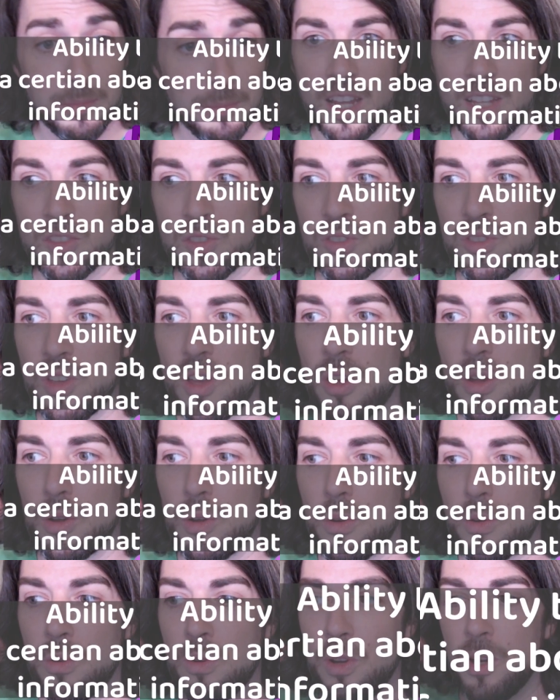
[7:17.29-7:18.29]
And
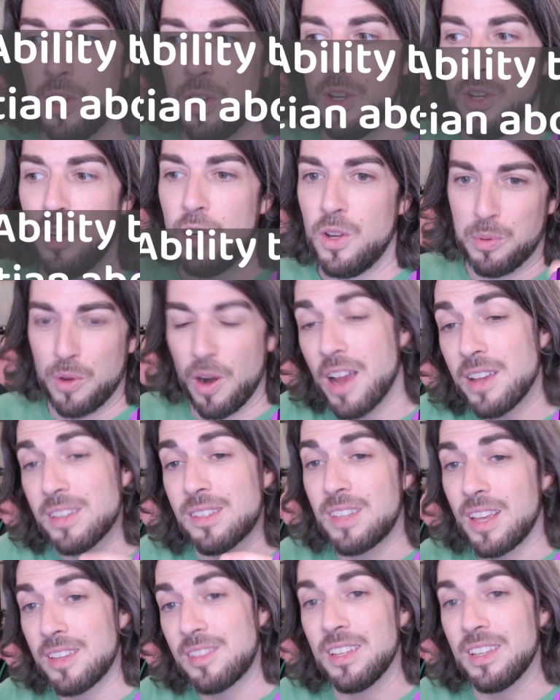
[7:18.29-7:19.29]
so
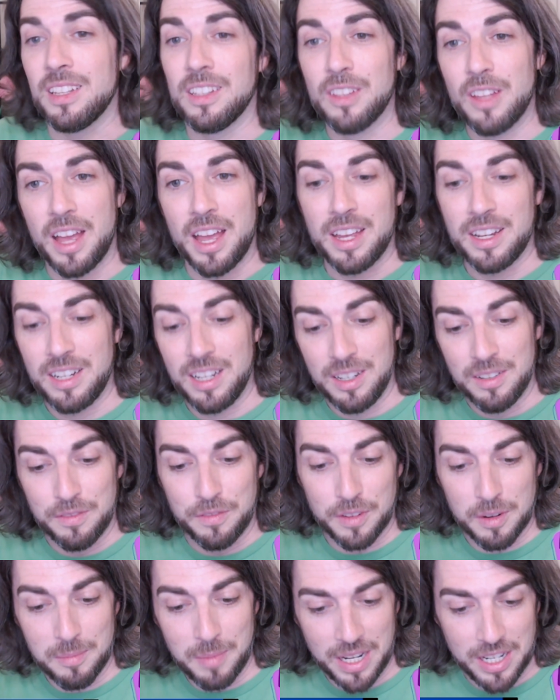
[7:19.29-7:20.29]
processing that
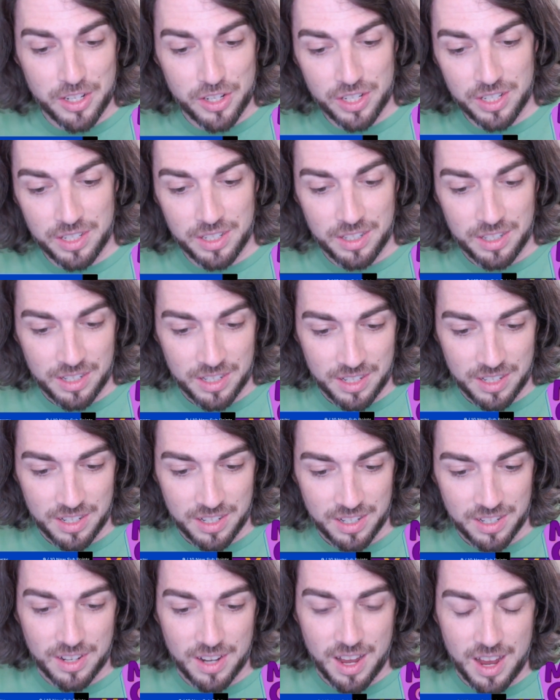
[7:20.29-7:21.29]
information
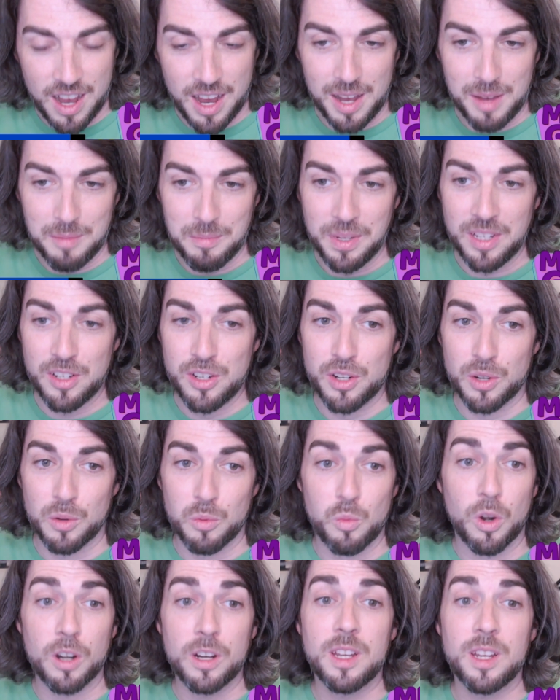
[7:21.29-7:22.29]
is your
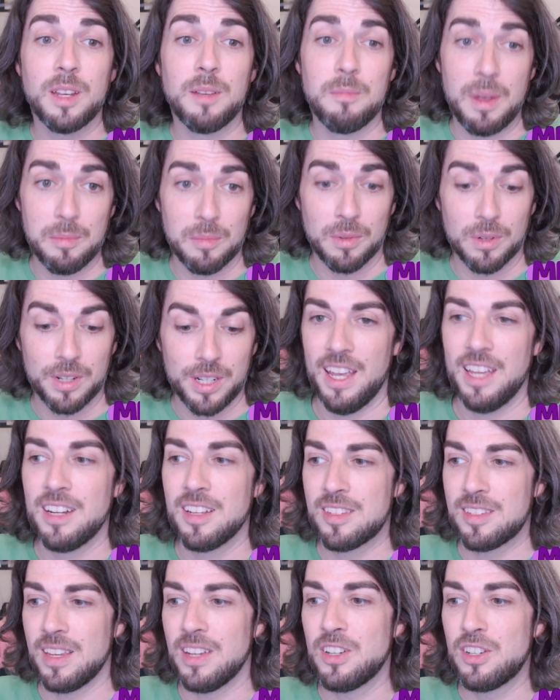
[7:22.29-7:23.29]
working memory. And
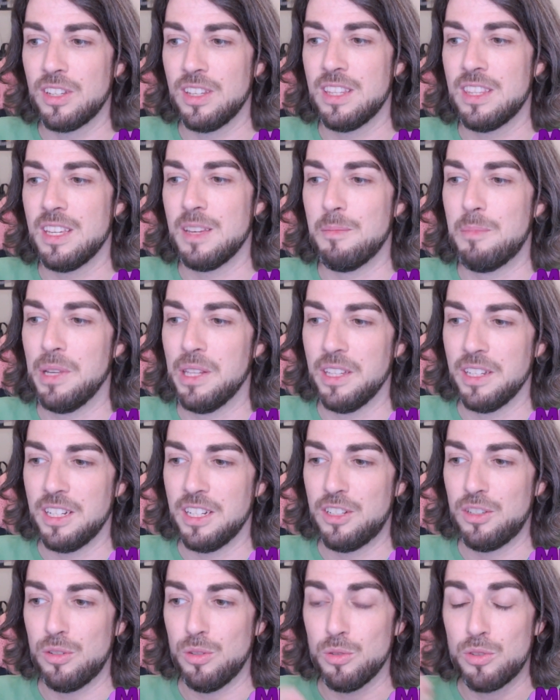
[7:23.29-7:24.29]
essentially the ability
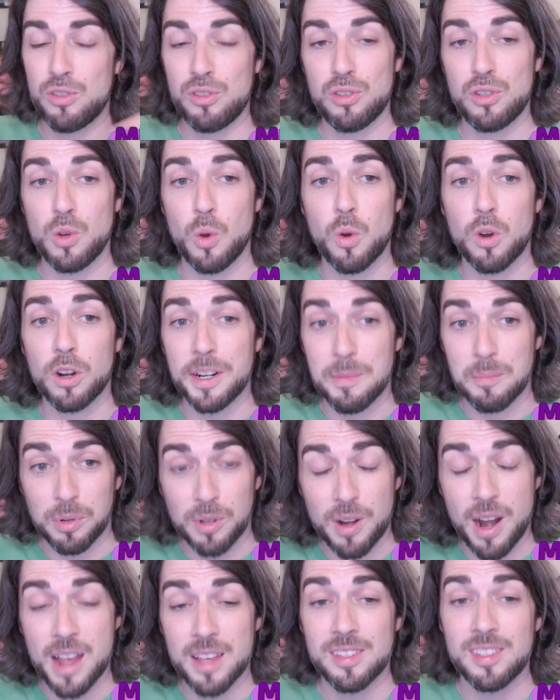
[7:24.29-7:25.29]
to store and
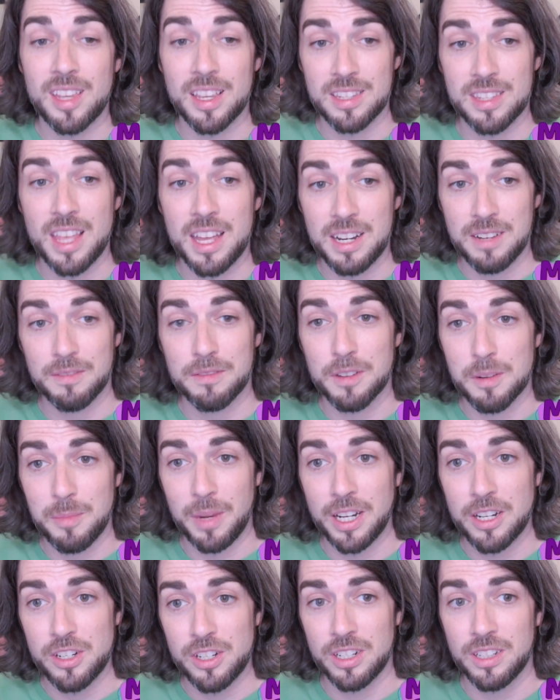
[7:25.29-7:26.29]
process that
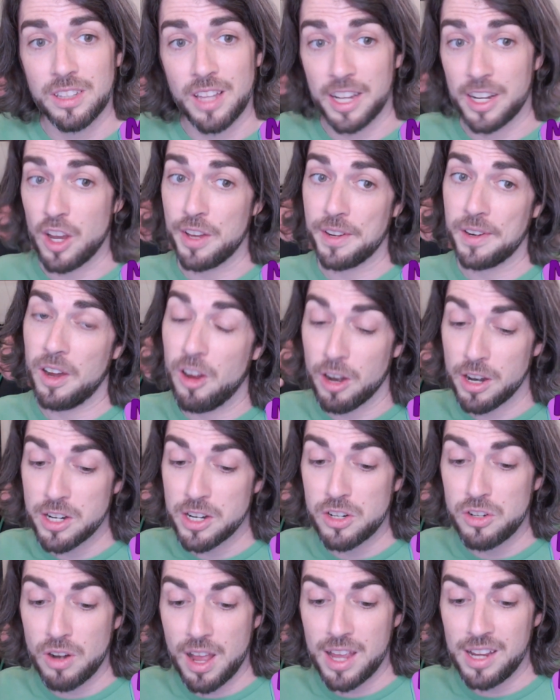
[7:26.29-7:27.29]
information like on a
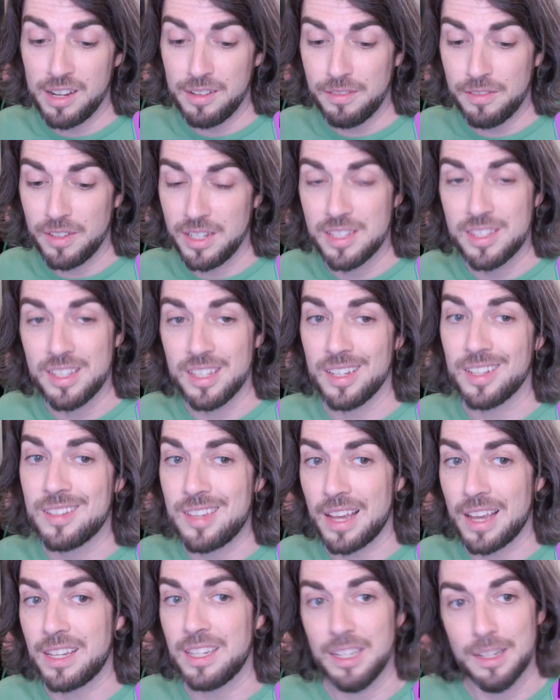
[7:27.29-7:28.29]
hard drive is the
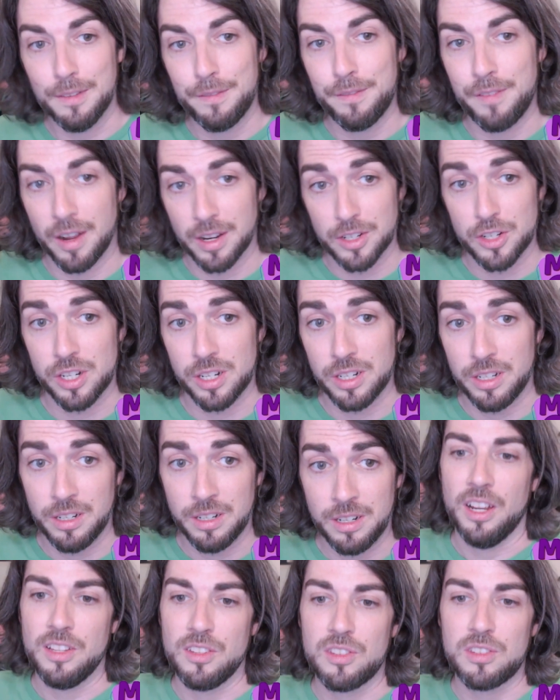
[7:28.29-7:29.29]
executive function.
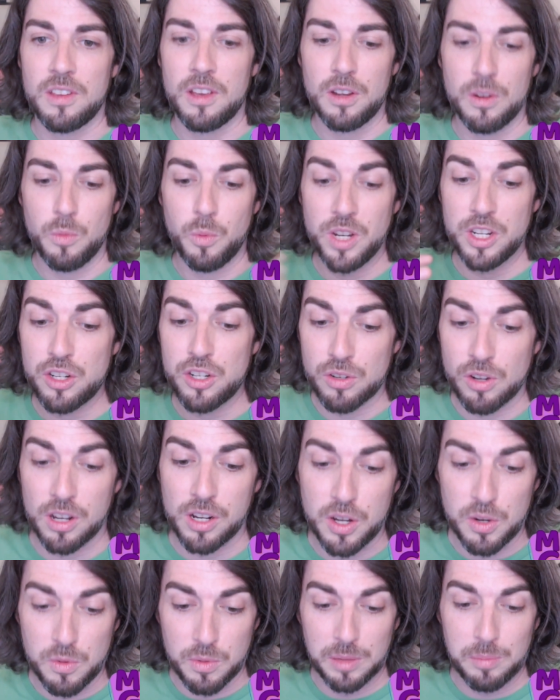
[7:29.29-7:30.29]
And so we
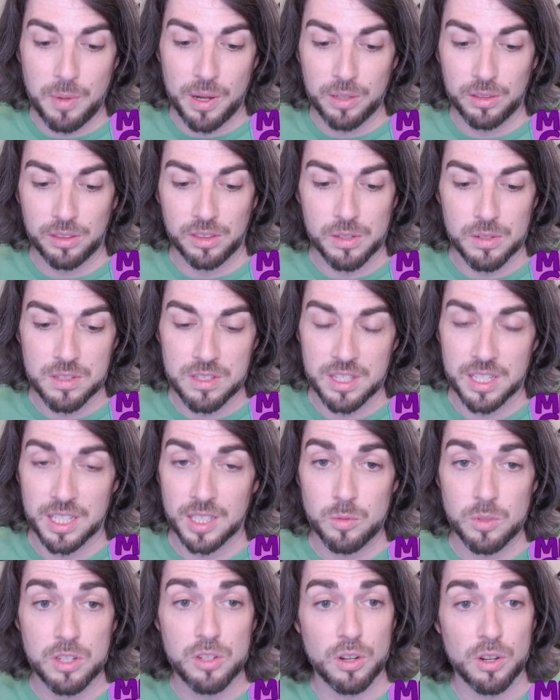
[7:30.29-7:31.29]
struggle with both those
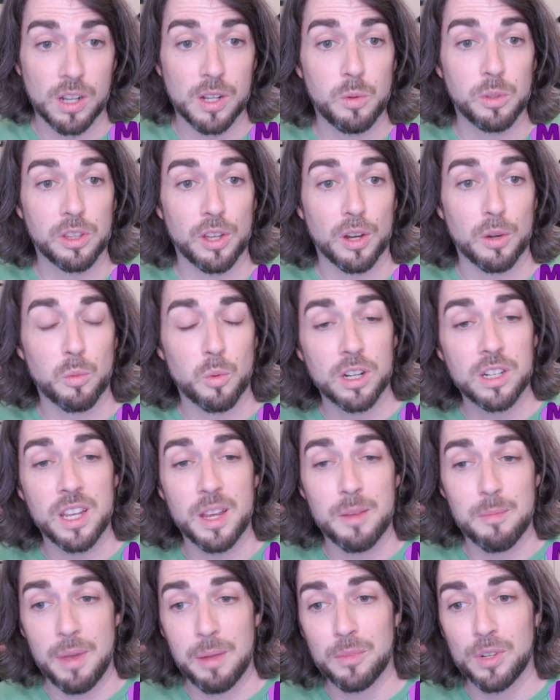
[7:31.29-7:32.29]
things. We struggle with our
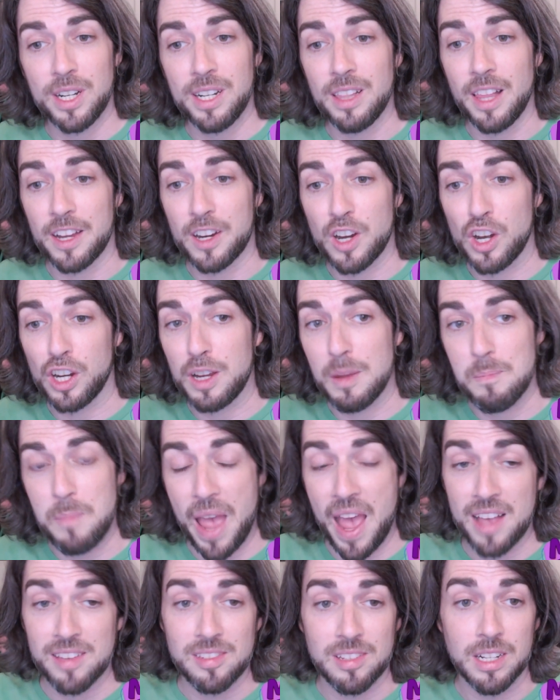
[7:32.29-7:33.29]
working memory, like our
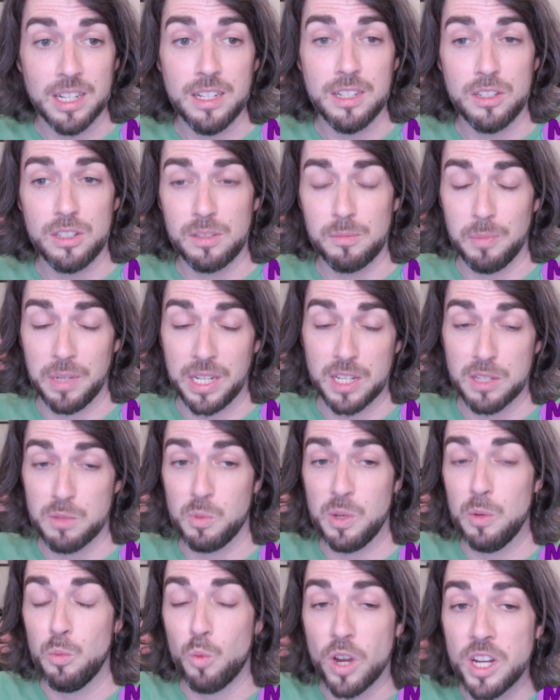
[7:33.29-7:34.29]
capacity, because
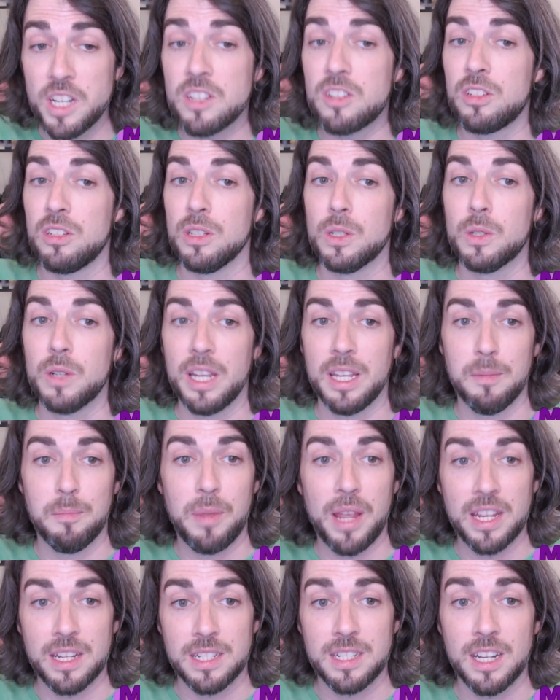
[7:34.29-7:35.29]
we want to and
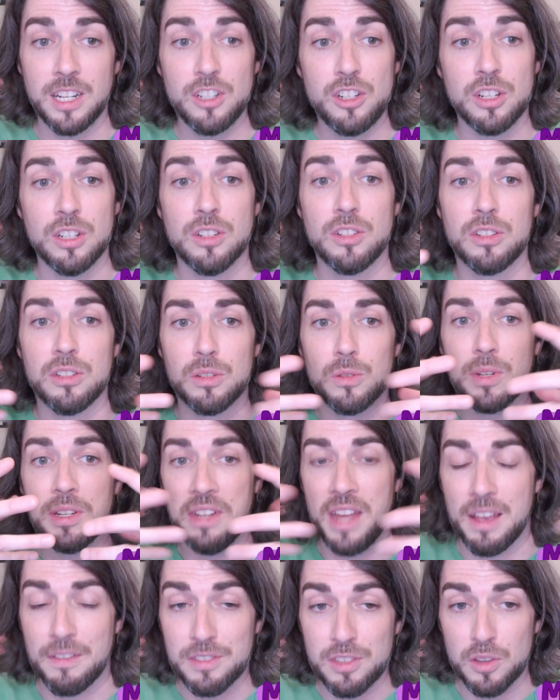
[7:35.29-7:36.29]
pay attention to and
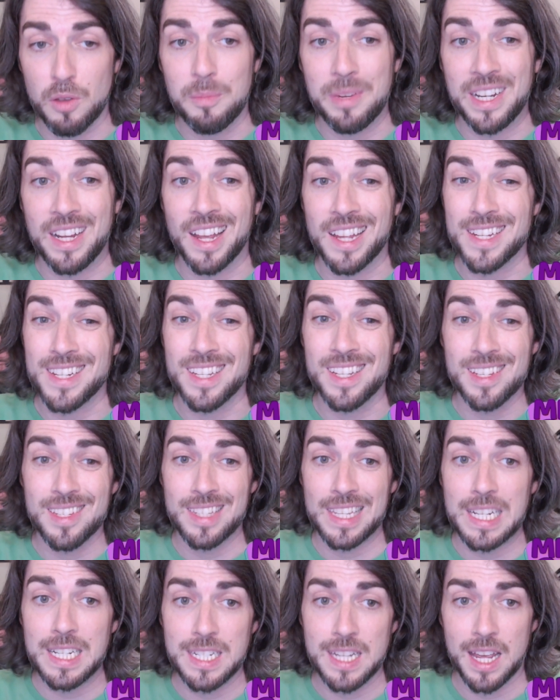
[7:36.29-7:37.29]
have so many ideas
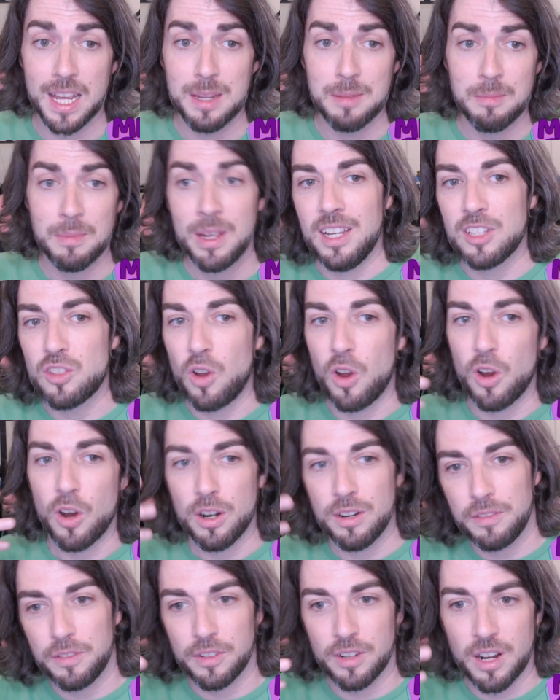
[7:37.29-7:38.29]
at a time. It's
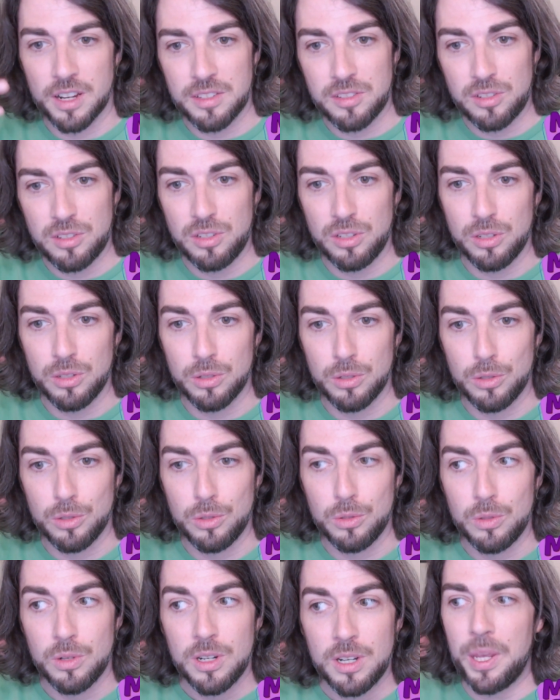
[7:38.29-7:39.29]
hard for us
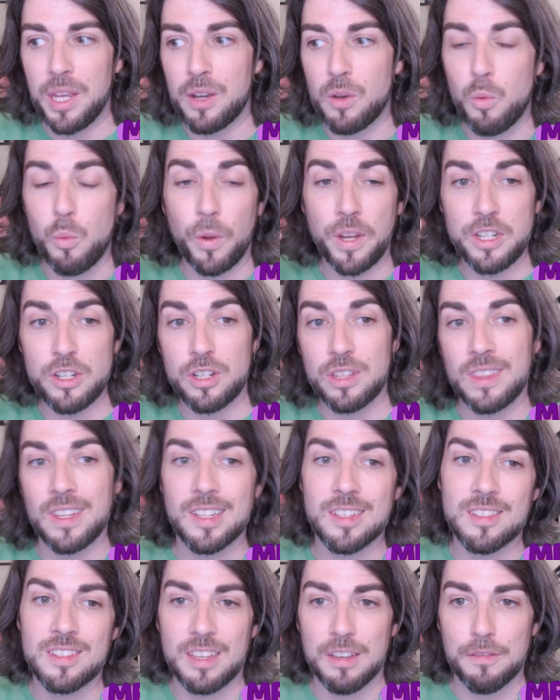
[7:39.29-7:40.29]
to pick which
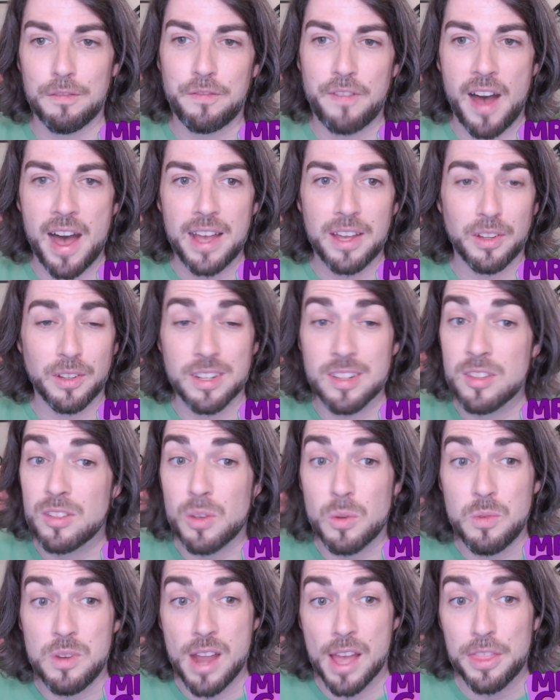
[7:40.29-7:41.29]
things get filed, and
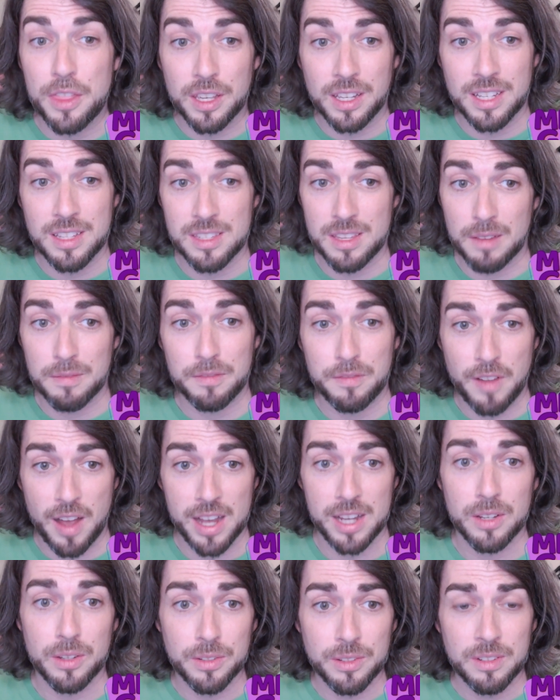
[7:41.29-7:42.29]
so nothing ends up
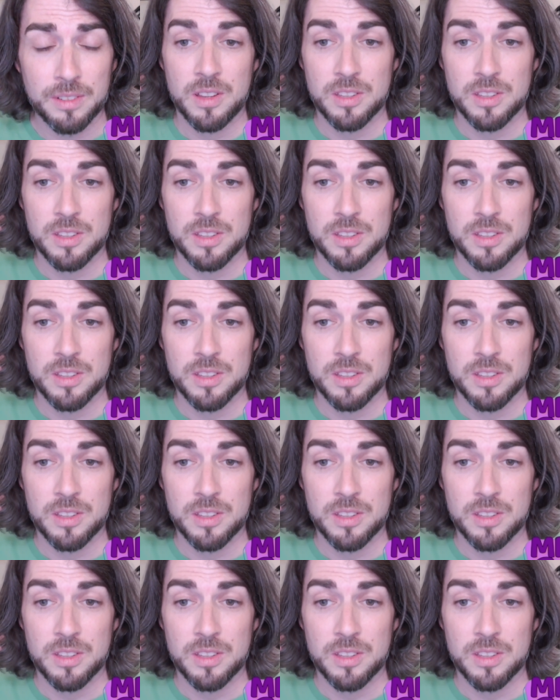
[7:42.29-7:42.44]
filed.